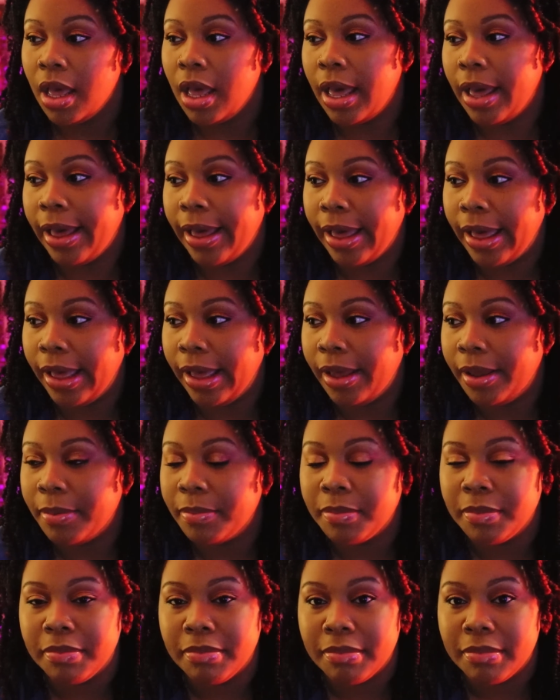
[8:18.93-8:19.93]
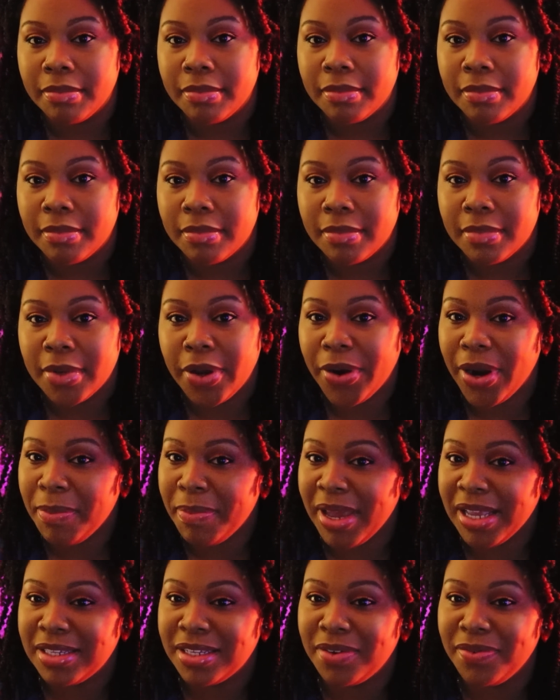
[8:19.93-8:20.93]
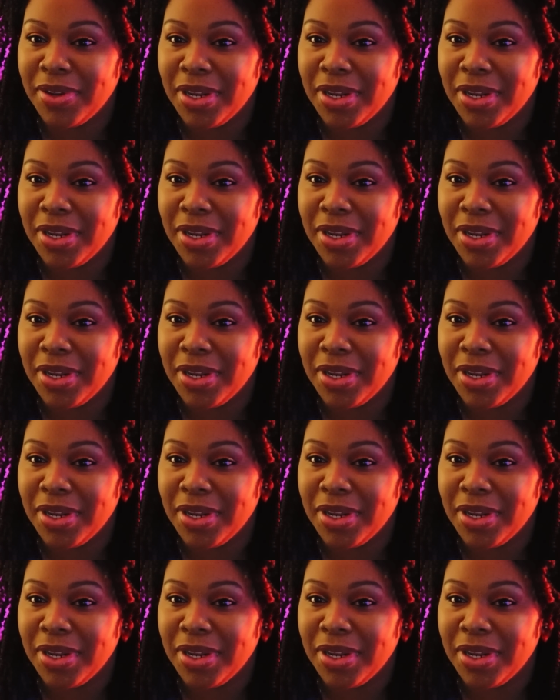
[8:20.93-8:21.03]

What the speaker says: All right, back to the